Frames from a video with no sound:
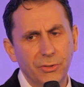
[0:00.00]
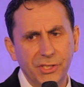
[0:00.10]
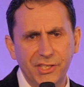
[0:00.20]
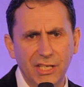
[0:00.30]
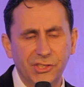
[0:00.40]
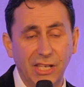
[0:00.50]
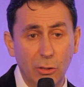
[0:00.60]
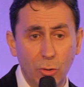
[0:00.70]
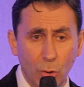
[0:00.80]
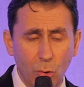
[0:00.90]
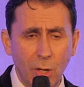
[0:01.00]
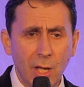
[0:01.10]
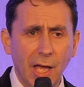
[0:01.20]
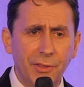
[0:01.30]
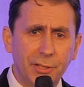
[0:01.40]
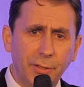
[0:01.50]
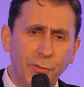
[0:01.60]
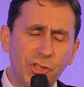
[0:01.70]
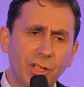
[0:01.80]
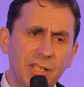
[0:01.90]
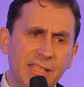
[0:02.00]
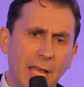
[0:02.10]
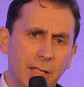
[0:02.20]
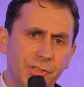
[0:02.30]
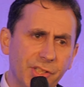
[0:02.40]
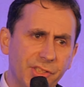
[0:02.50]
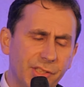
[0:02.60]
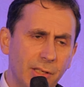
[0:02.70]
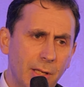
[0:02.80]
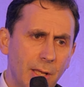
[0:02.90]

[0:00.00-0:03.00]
and all these things. Can you do an artificial intelligence